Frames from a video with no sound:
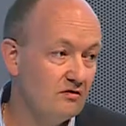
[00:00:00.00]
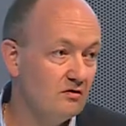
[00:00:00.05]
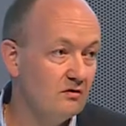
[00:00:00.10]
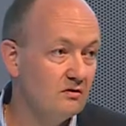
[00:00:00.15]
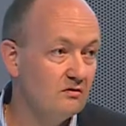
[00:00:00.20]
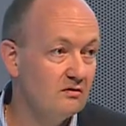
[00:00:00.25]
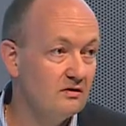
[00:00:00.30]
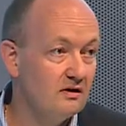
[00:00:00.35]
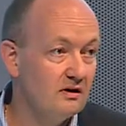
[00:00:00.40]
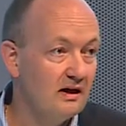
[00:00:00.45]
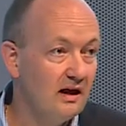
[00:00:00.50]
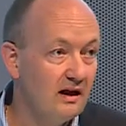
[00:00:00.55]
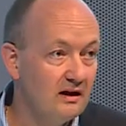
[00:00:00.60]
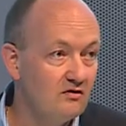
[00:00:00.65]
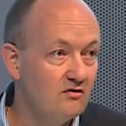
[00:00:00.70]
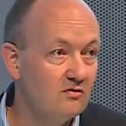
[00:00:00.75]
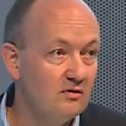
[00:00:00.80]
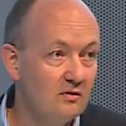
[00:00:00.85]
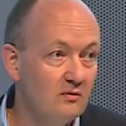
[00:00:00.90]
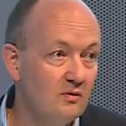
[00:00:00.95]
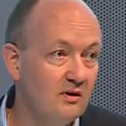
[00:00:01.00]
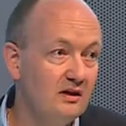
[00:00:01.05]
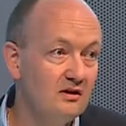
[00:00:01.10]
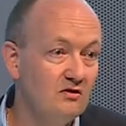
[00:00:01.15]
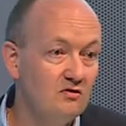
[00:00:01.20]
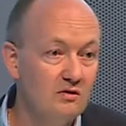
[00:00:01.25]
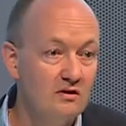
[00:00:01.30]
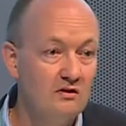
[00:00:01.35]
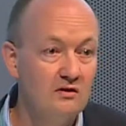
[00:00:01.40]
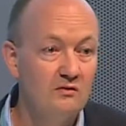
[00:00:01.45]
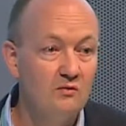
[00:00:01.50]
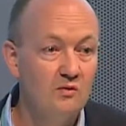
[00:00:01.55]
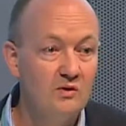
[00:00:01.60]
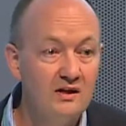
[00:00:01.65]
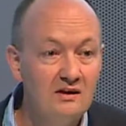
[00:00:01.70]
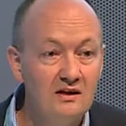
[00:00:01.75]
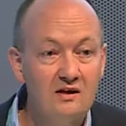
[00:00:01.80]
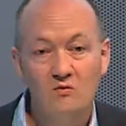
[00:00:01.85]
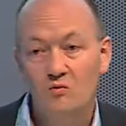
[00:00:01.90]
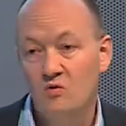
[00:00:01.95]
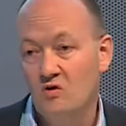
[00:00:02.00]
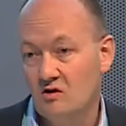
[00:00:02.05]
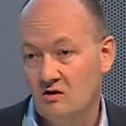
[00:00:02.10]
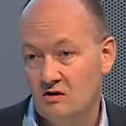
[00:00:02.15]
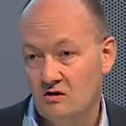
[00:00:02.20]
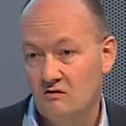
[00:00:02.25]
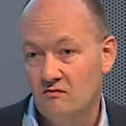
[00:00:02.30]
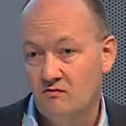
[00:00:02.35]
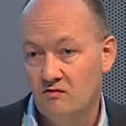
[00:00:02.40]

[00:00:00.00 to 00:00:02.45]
so the guys who are really doing the reading work